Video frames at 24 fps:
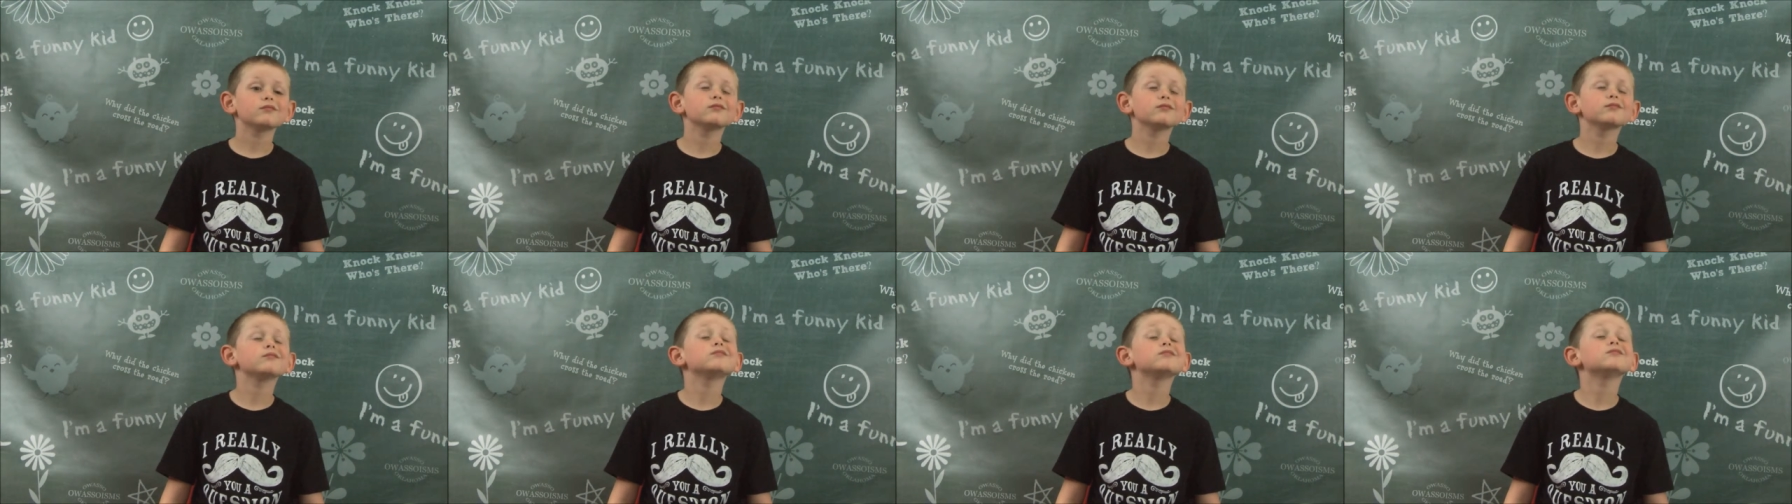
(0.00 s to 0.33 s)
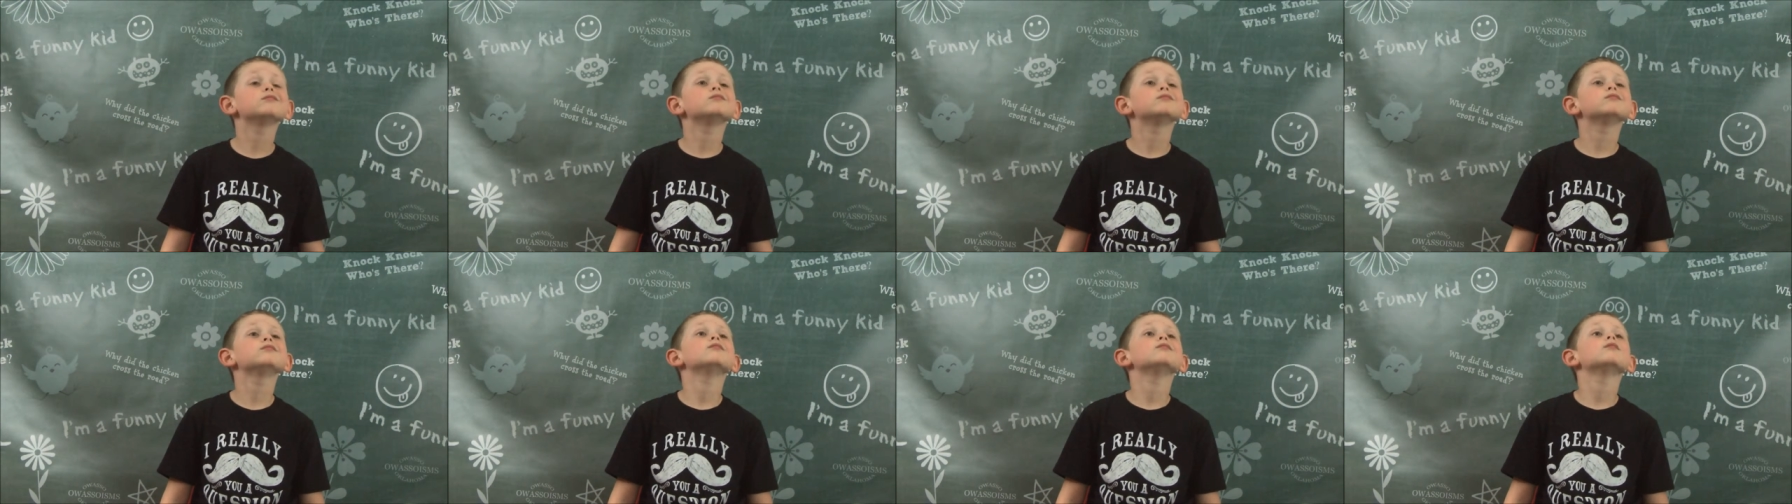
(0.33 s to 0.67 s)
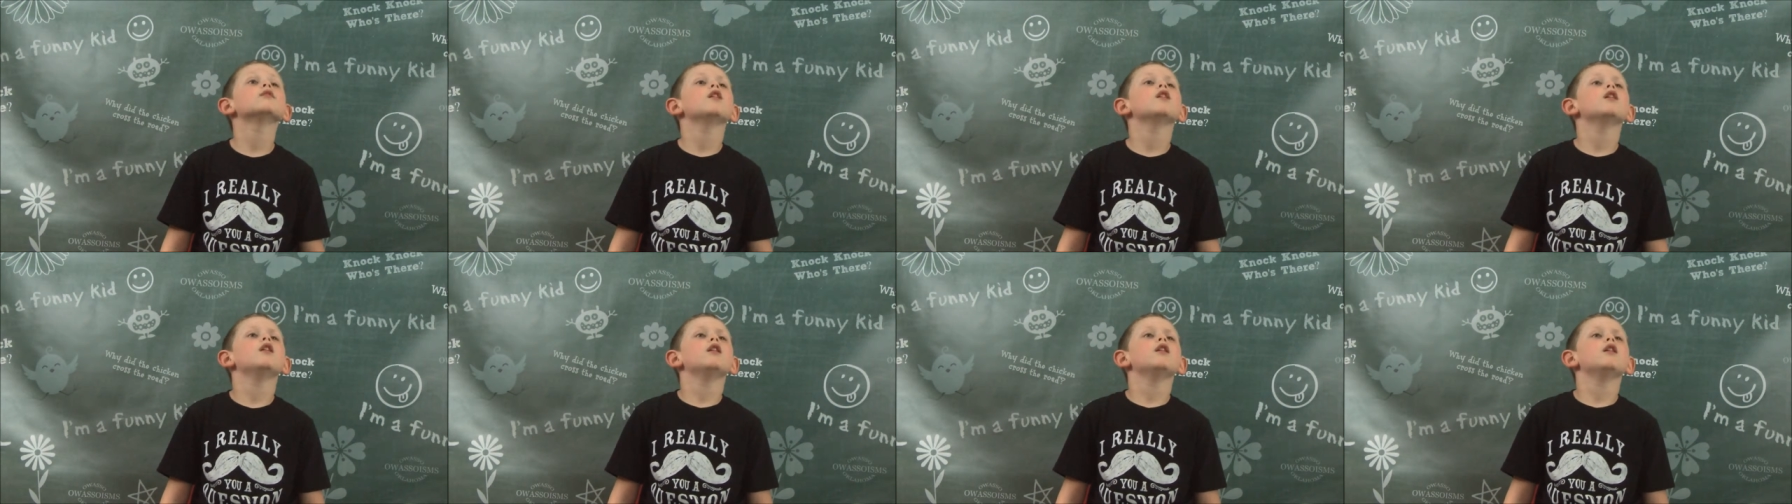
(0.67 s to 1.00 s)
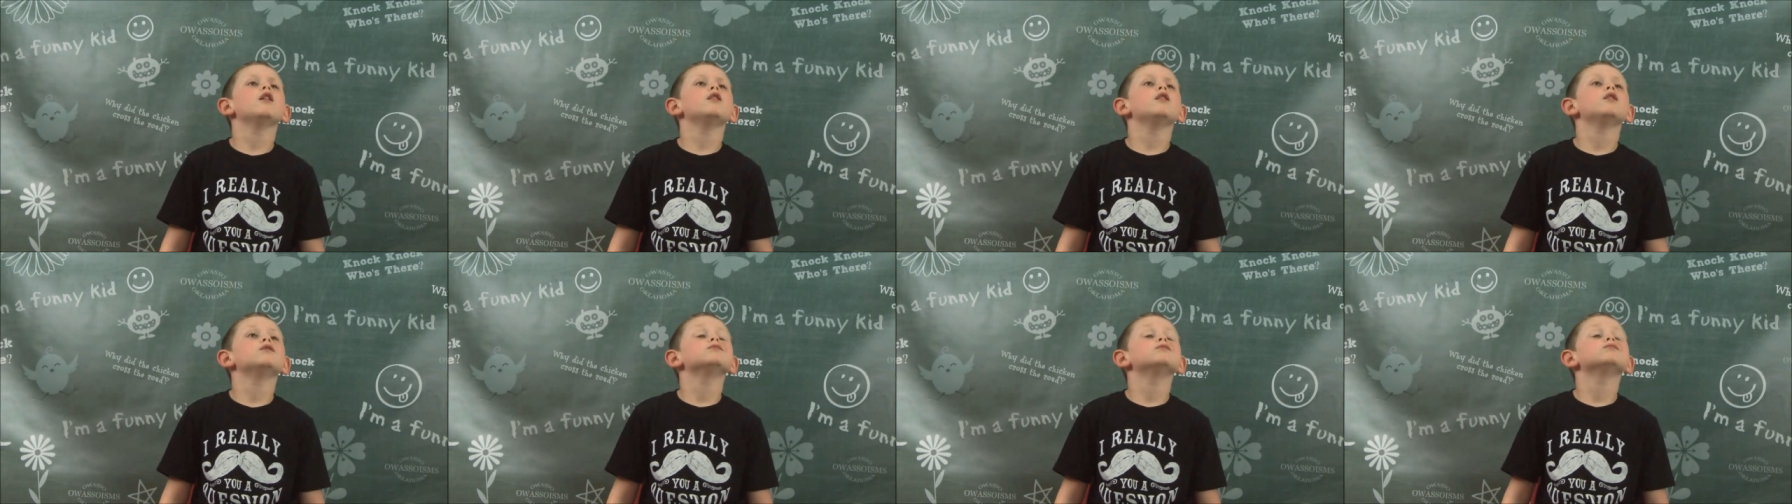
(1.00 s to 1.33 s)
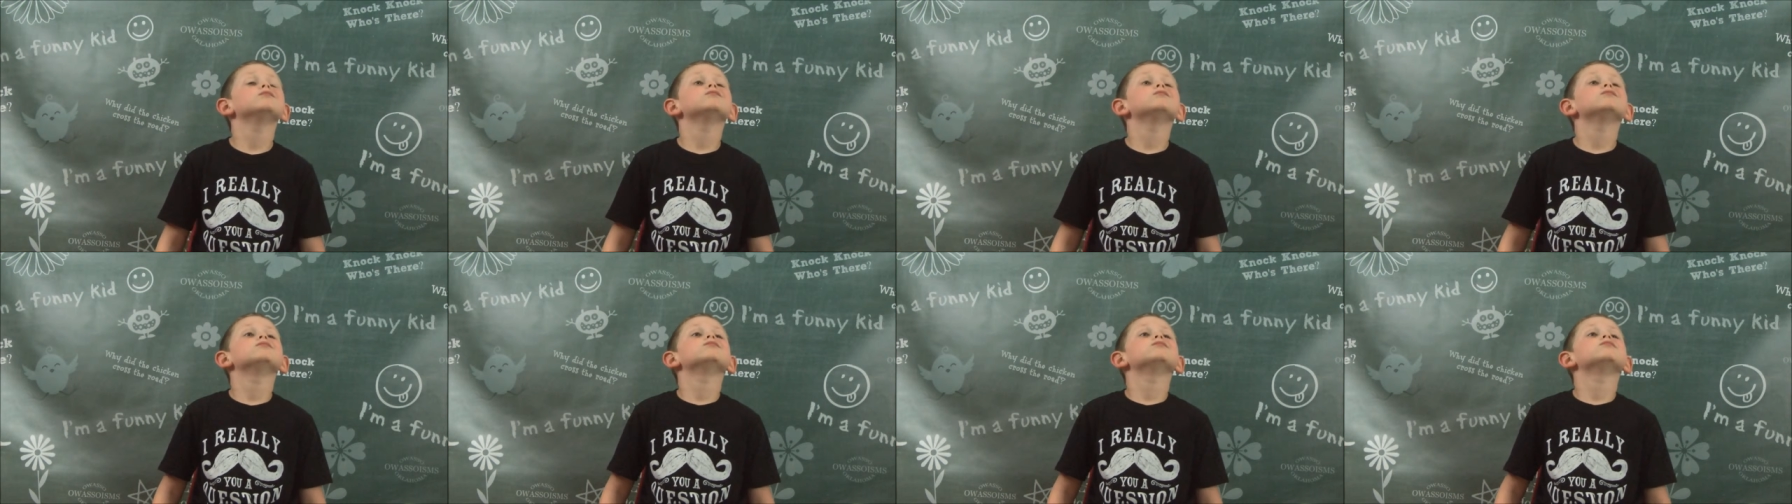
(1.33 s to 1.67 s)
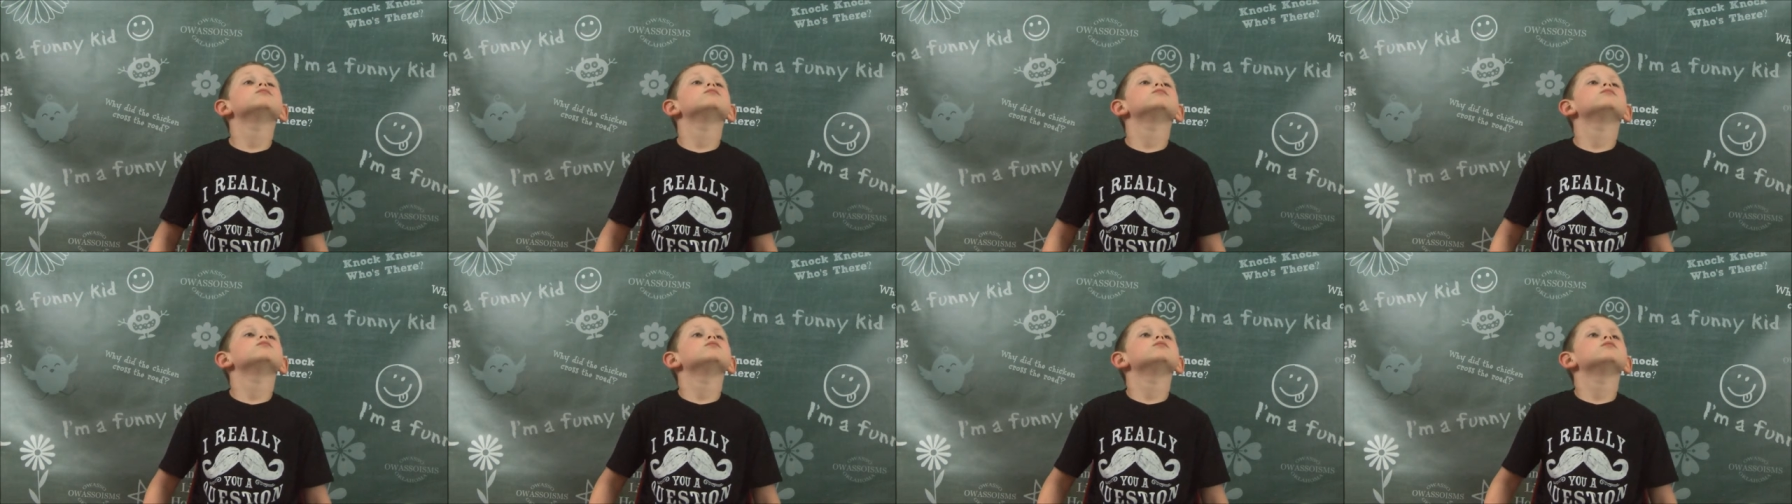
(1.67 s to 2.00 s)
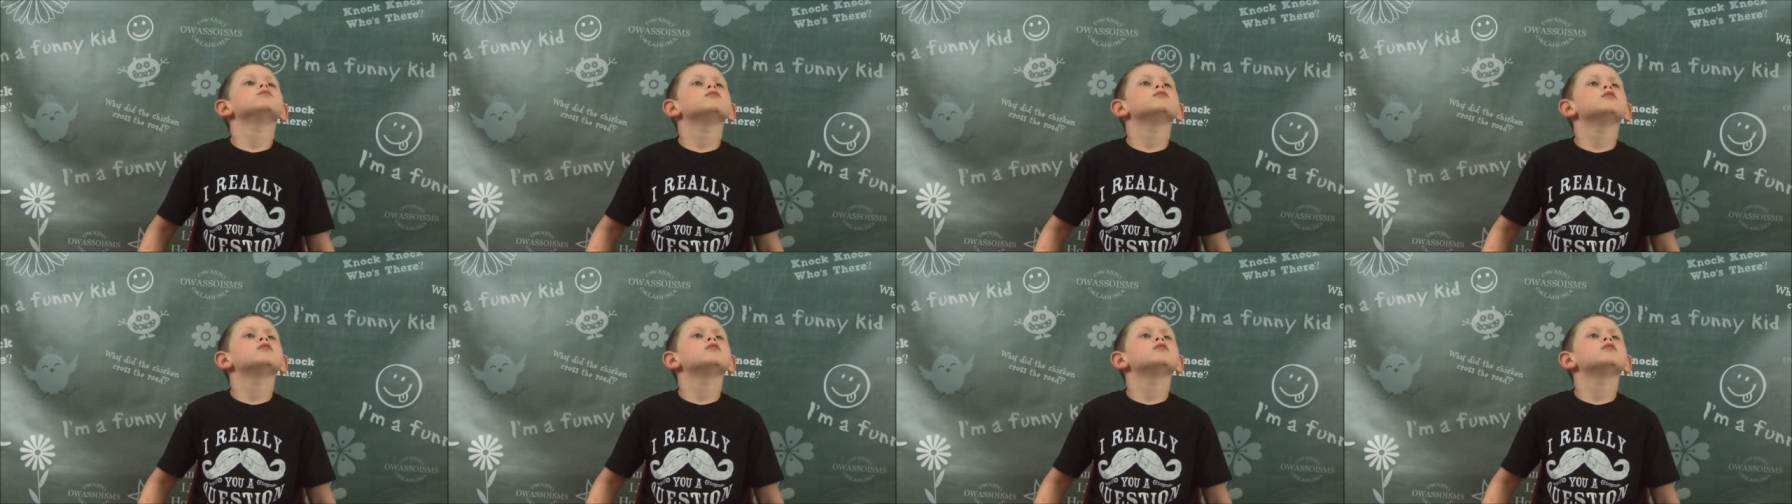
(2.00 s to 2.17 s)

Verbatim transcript: Mom, how old do you think mom is?